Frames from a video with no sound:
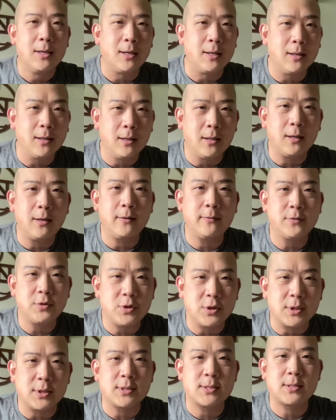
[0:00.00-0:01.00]
I love
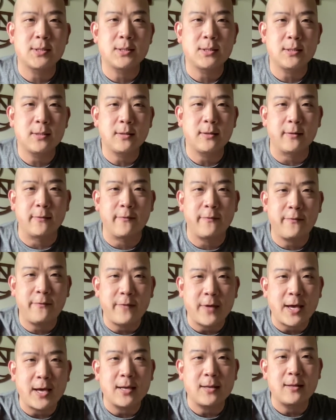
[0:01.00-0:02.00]
just the
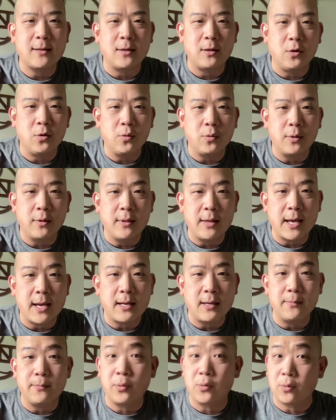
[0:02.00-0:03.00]
fact that you're
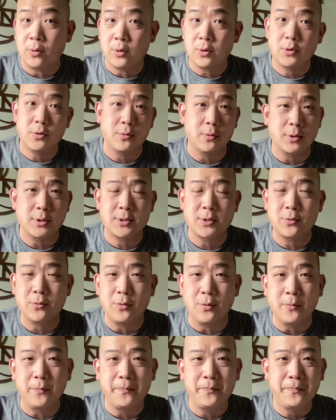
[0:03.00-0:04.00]
that important to our
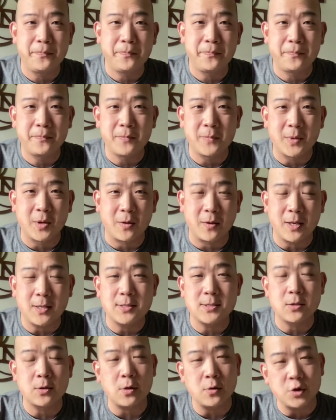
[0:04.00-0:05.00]
school. All right,
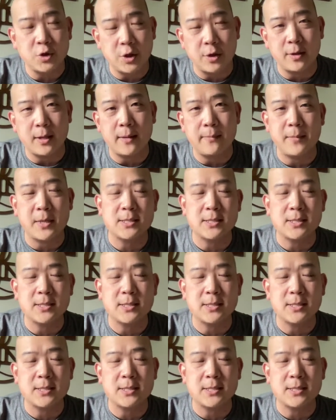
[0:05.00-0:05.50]
so go share that